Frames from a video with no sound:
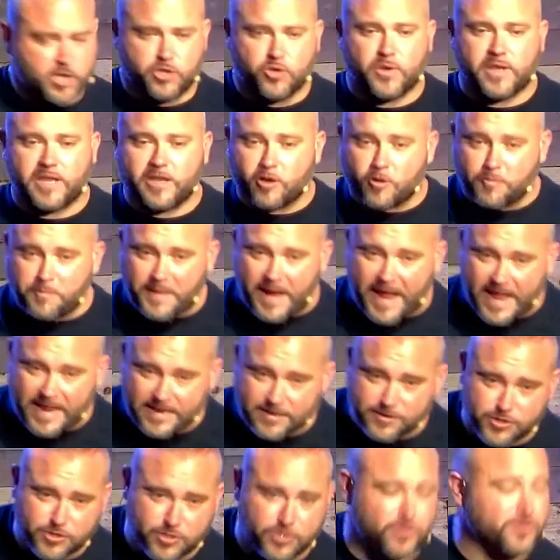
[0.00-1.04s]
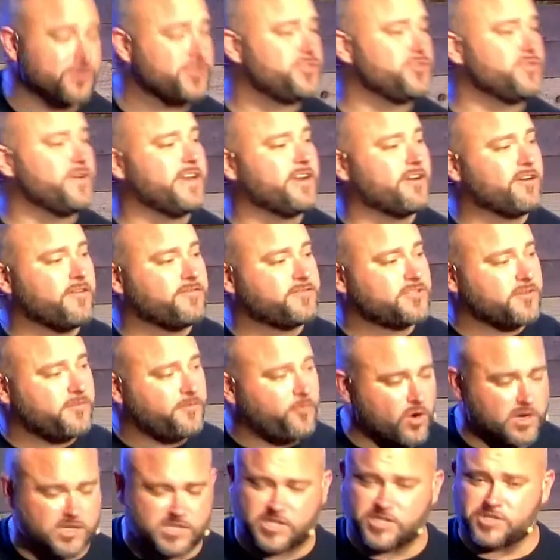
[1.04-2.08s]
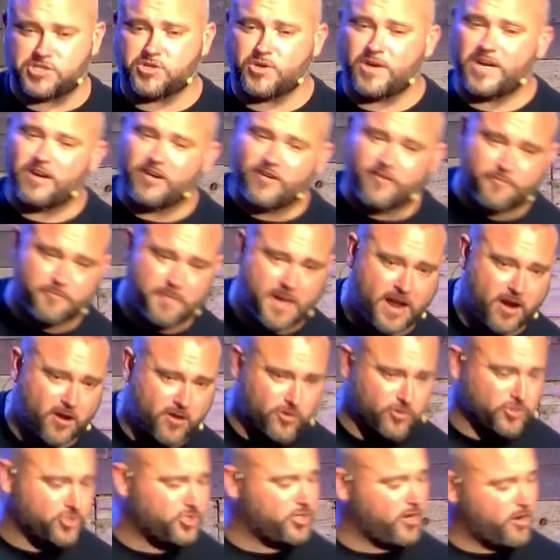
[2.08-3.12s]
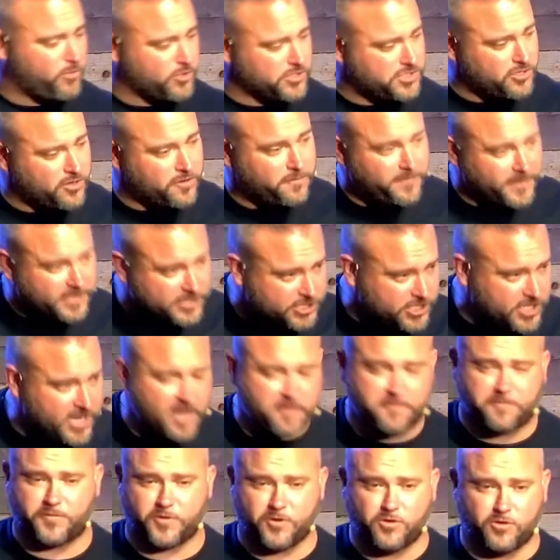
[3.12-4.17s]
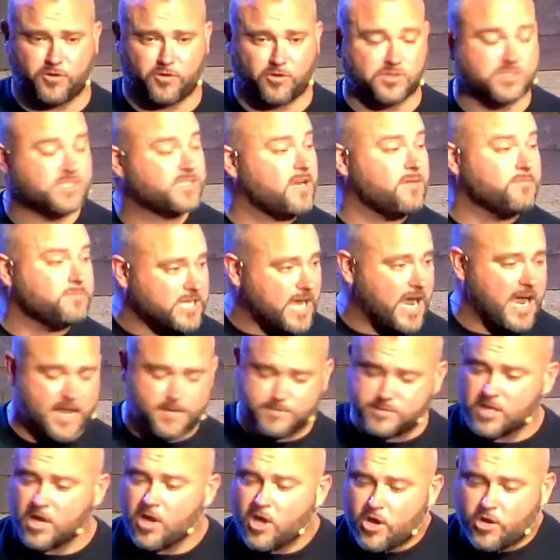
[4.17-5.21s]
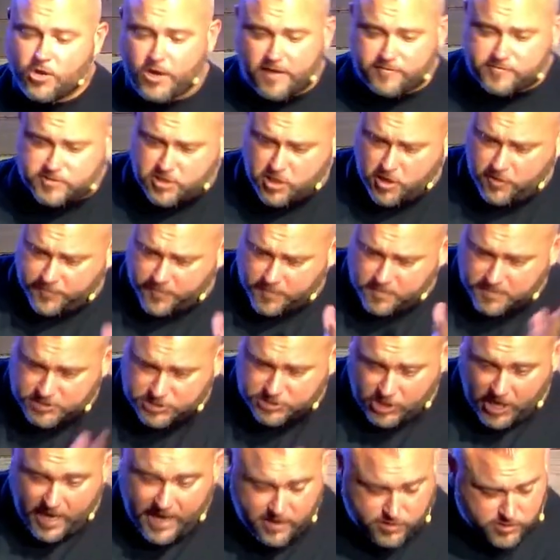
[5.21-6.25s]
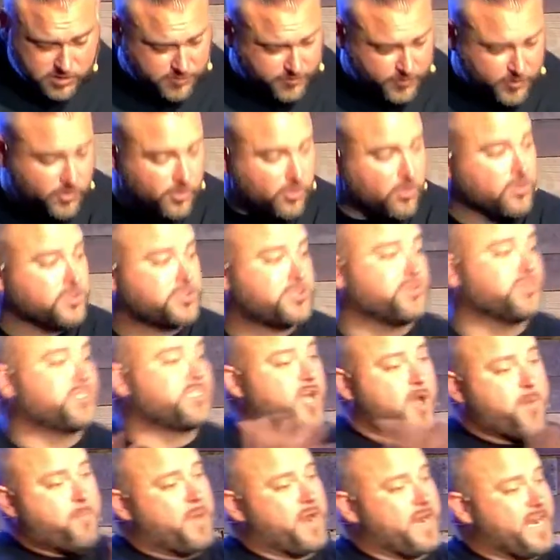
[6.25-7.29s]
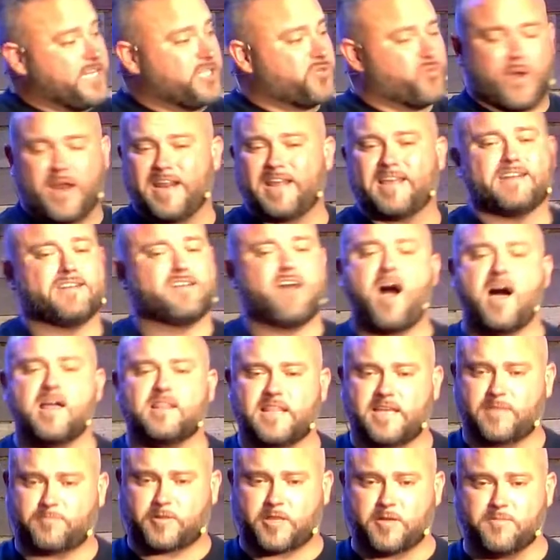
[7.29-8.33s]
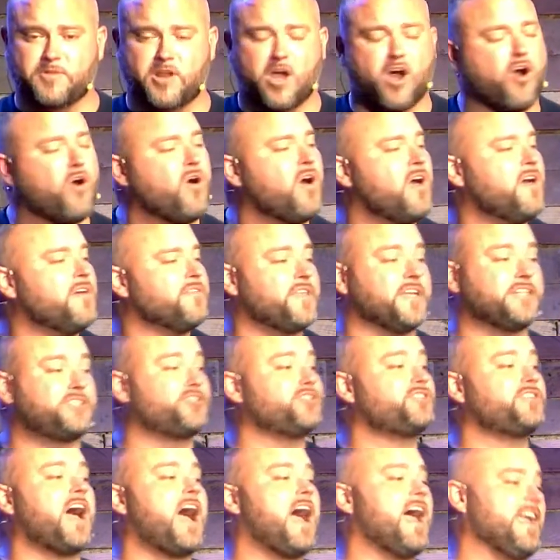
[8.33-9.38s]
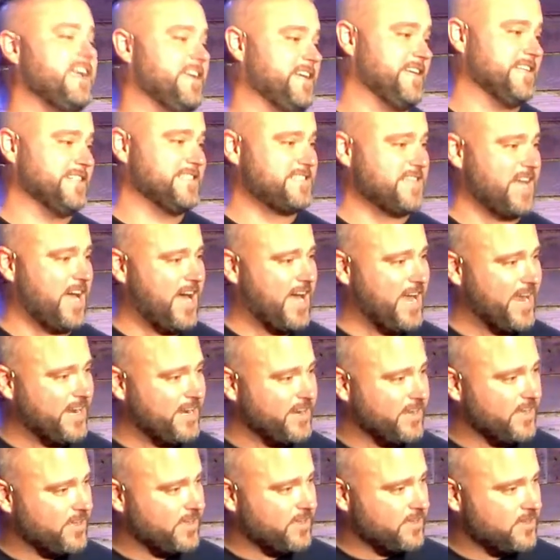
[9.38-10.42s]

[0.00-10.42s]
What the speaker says: You hear bad news, you hear of divorces, you hear of marital troubles, you officiate funerals. Sometimes you have to go from a child's funeral to somebody's wedding and not let them know that you're dying inside.